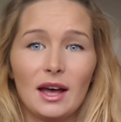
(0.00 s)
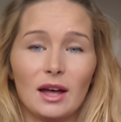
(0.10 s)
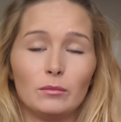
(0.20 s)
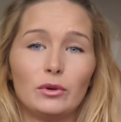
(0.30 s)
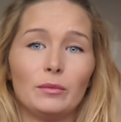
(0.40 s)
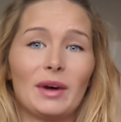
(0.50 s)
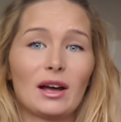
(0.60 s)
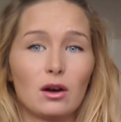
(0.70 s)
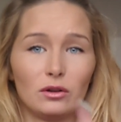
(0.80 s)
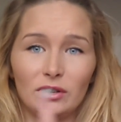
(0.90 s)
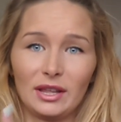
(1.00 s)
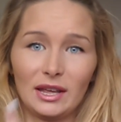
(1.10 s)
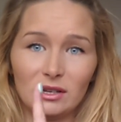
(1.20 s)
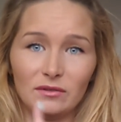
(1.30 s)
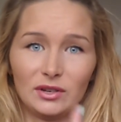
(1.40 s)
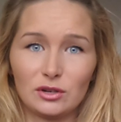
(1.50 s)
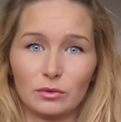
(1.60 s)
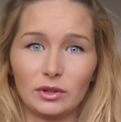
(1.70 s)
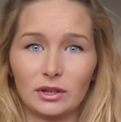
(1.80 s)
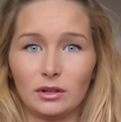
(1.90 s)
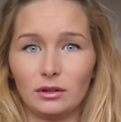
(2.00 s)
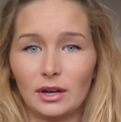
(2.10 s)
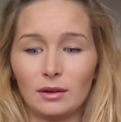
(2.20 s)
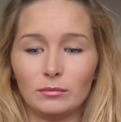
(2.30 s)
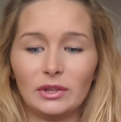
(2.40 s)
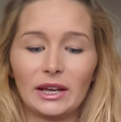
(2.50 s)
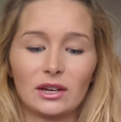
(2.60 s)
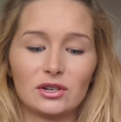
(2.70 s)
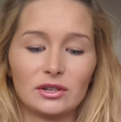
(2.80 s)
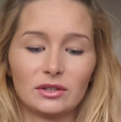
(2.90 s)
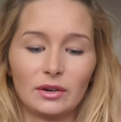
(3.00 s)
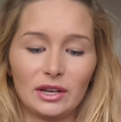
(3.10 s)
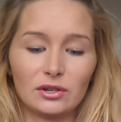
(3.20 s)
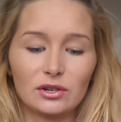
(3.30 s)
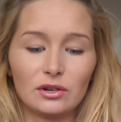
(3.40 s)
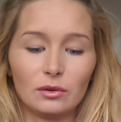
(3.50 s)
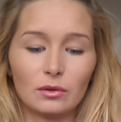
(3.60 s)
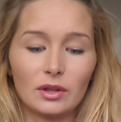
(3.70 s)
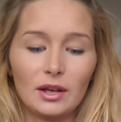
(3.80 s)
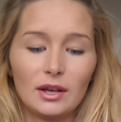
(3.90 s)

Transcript: and put back on the individual little ligatures on each tooth